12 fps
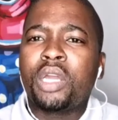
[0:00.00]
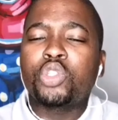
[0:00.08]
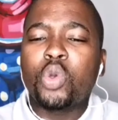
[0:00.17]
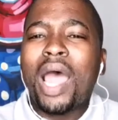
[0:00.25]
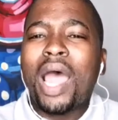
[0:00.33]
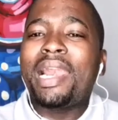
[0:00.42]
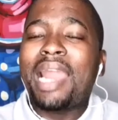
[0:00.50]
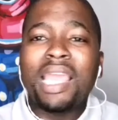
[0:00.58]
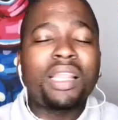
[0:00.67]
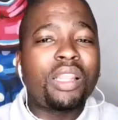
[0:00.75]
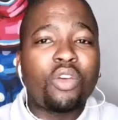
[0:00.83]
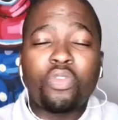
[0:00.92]
So I
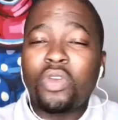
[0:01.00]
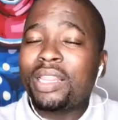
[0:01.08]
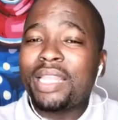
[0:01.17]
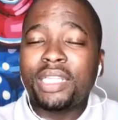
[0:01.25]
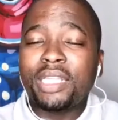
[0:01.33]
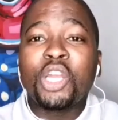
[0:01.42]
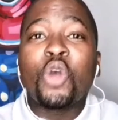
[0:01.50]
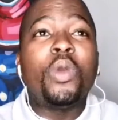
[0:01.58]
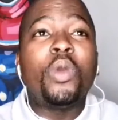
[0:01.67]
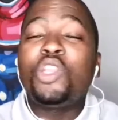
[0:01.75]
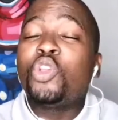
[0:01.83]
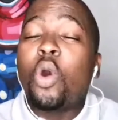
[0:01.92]
like the fact that
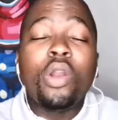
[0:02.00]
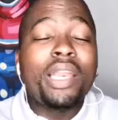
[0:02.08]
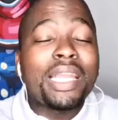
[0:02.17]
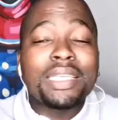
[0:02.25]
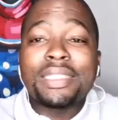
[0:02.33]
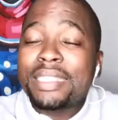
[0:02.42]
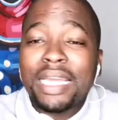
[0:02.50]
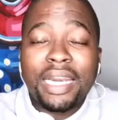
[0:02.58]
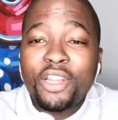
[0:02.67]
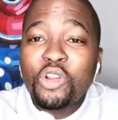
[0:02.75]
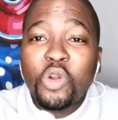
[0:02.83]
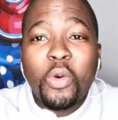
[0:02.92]
we don't
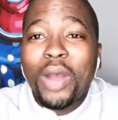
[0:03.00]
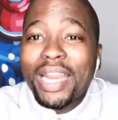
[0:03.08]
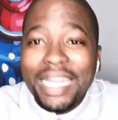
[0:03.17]
necessarily know